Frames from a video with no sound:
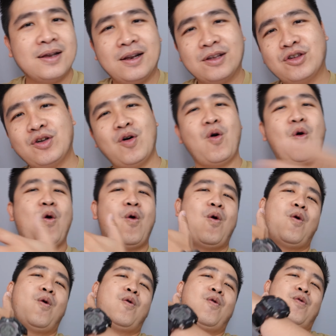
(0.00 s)
Let's
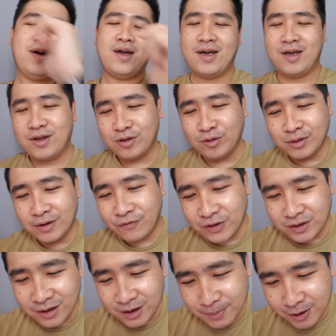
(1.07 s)
go! Okay, so the
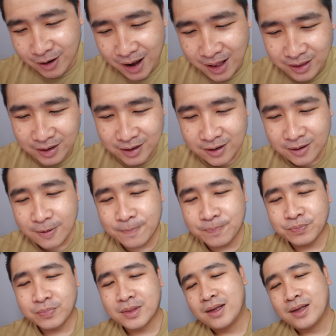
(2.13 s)
first thing about the article,